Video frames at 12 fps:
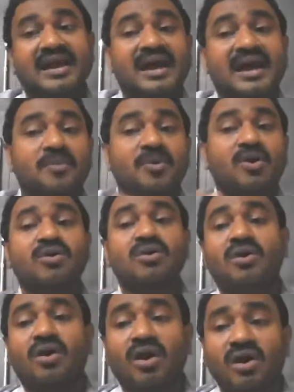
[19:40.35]
among
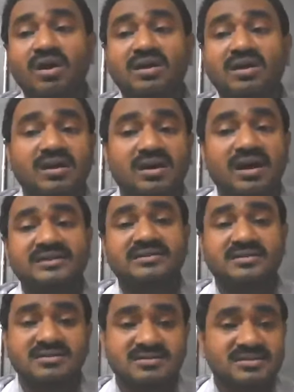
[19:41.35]
all
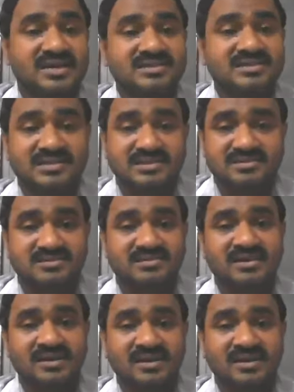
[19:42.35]
other sciences.